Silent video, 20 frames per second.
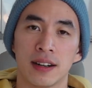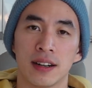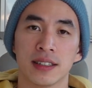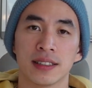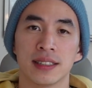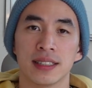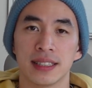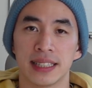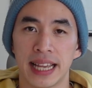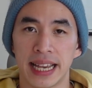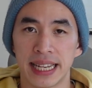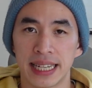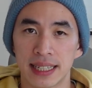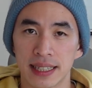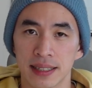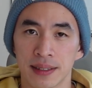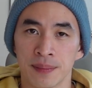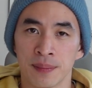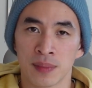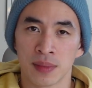on the date
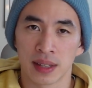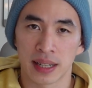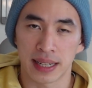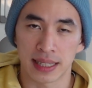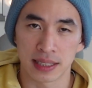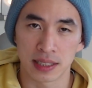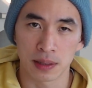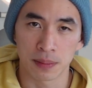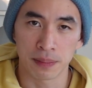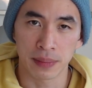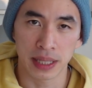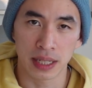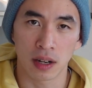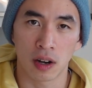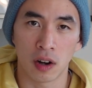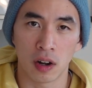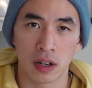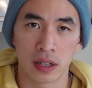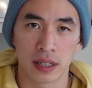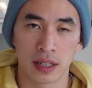and submit
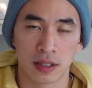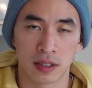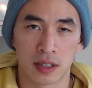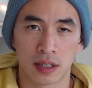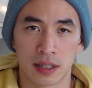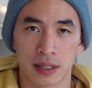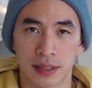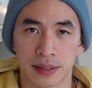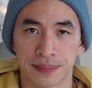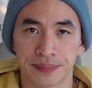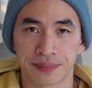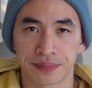all your